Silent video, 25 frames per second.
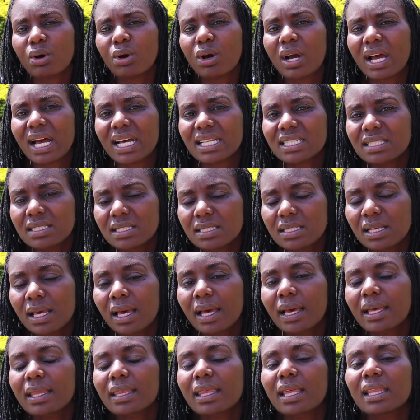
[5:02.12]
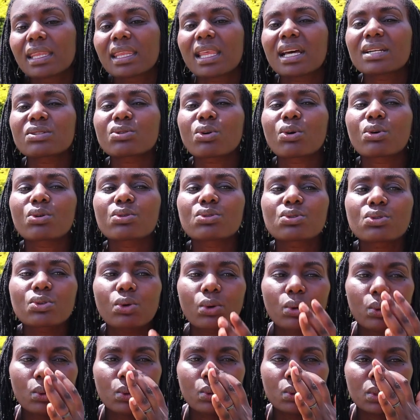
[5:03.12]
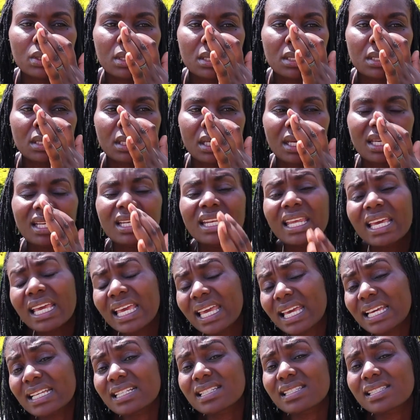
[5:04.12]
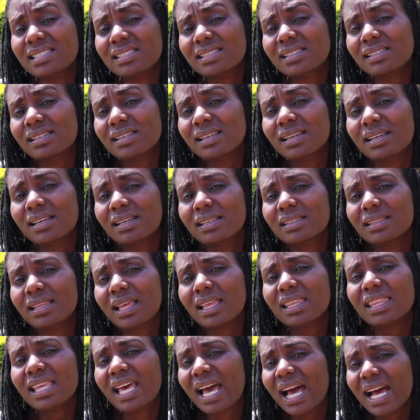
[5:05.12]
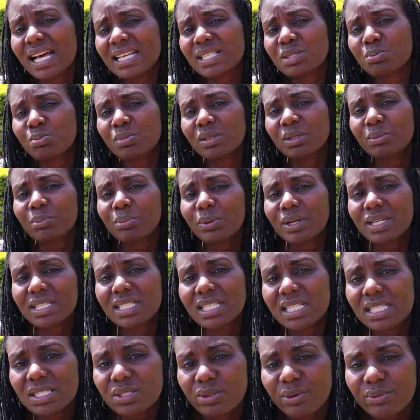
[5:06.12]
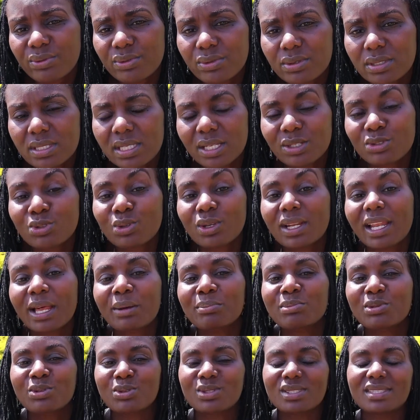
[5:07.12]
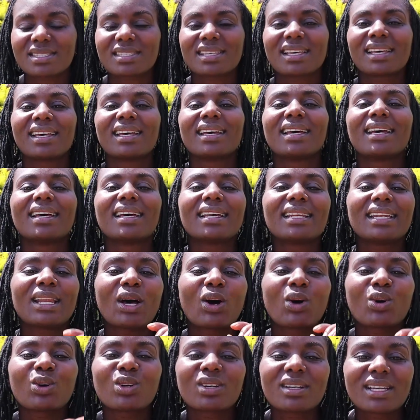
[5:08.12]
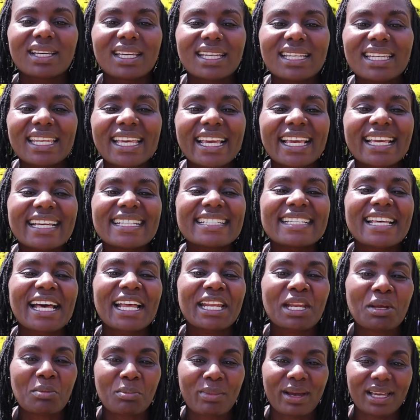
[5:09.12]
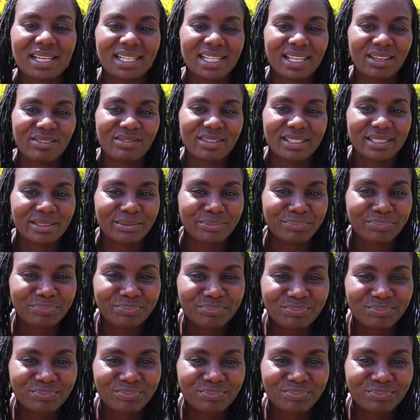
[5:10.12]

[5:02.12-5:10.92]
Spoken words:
organs, then that also would indicate that there has been presence of sexual abuse. Now, indicator number 11.